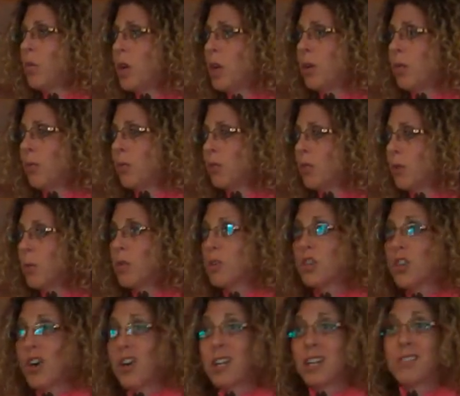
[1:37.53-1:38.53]
we're
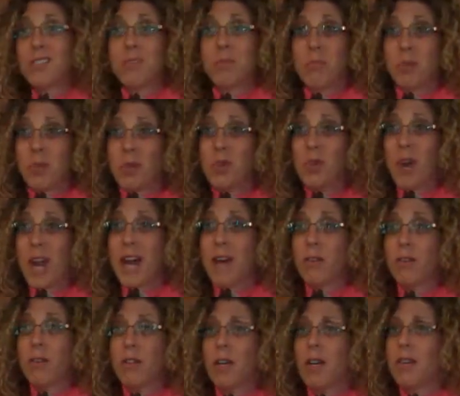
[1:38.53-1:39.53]
charting some new
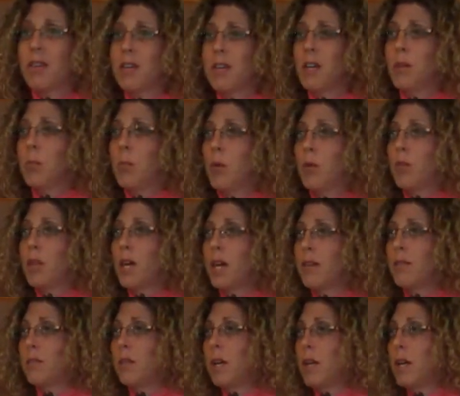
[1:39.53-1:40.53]
ground, I think, both
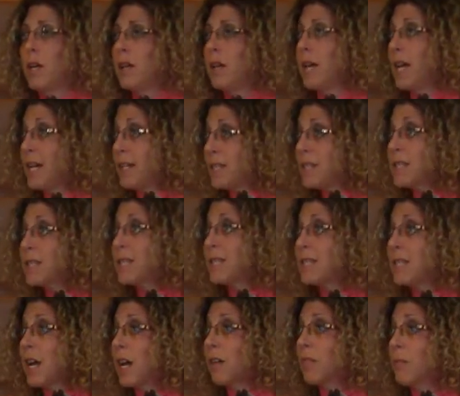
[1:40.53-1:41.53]
as agency
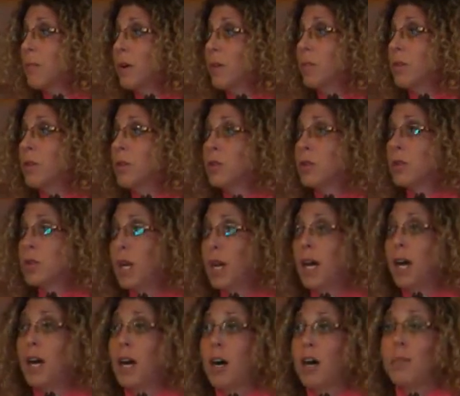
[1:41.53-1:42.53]
staff members,
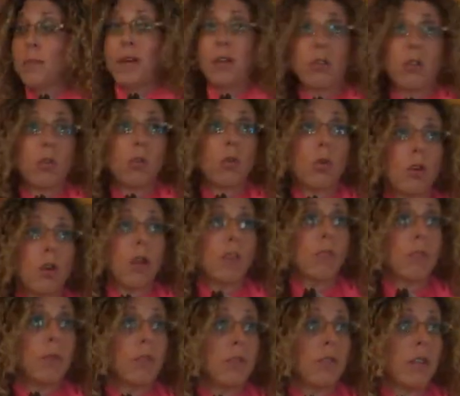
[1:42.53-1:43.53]
as local
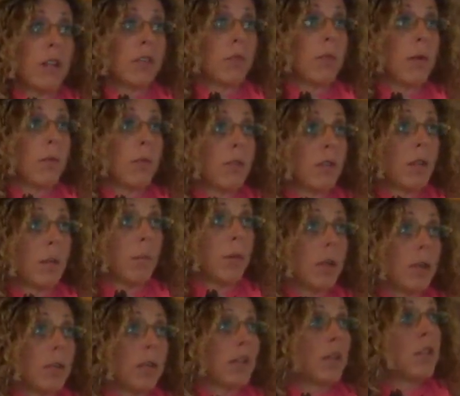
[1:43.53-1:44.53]
governments, and as members of the
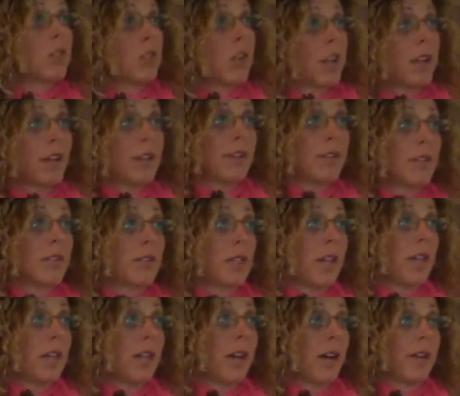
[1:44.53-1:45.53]
public, in trying to
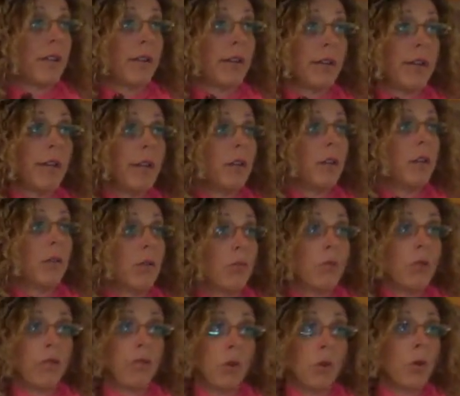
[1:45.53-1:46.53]
understand how to
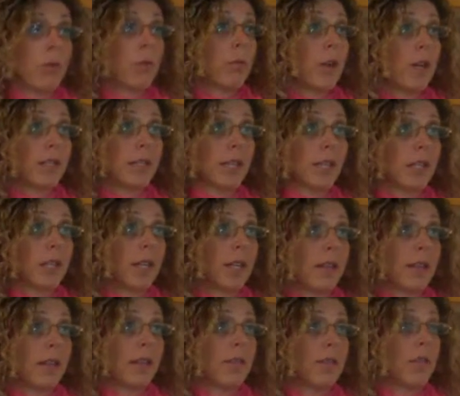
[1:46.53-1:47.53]
review a project
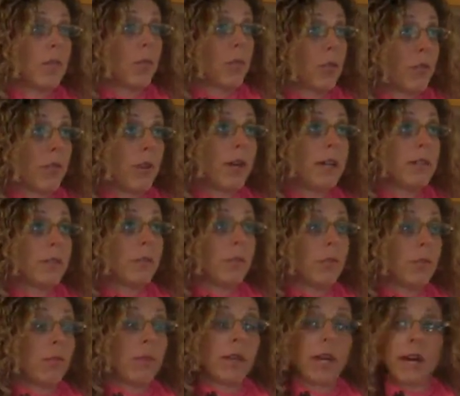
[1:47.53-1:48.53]
like this and provide some
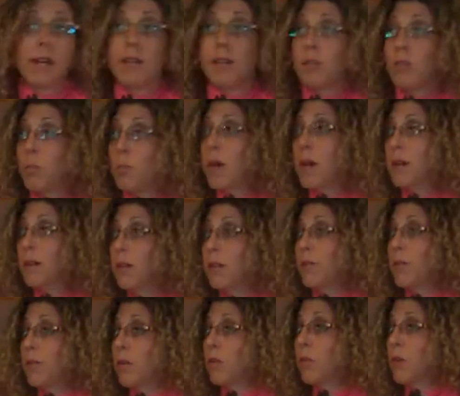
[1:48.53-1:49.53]
guidance back to
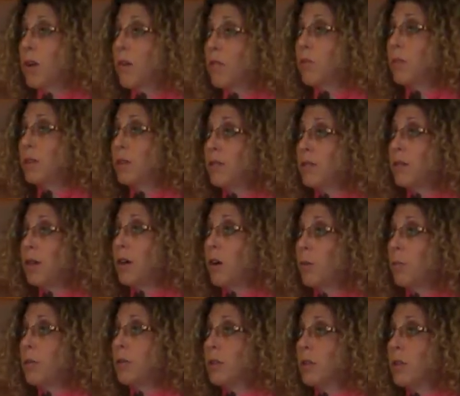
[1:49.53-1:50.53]
the federal government to
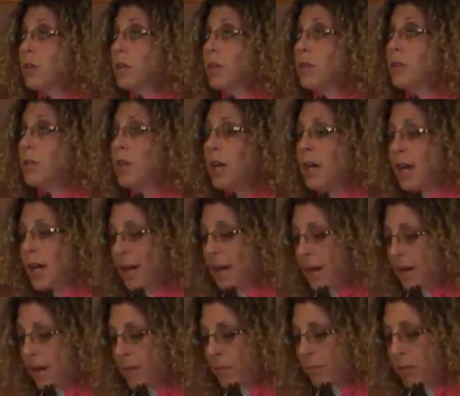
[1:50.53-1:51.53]
help encourage
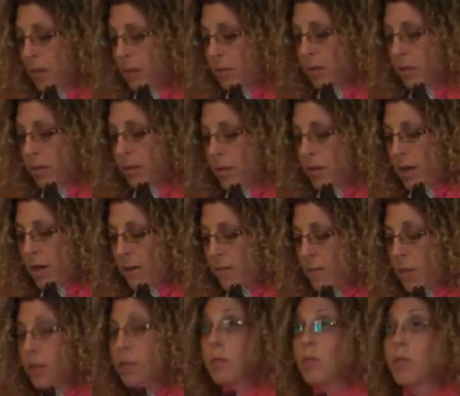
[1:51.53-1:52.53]
maybe
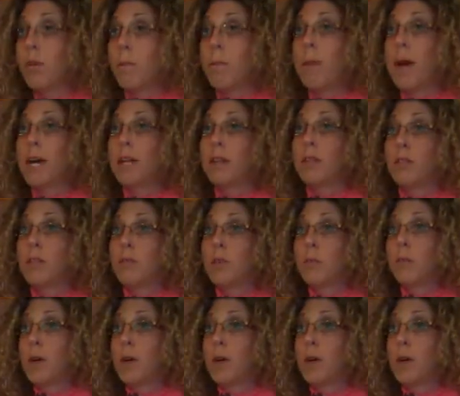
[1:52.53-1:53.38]
a different balance of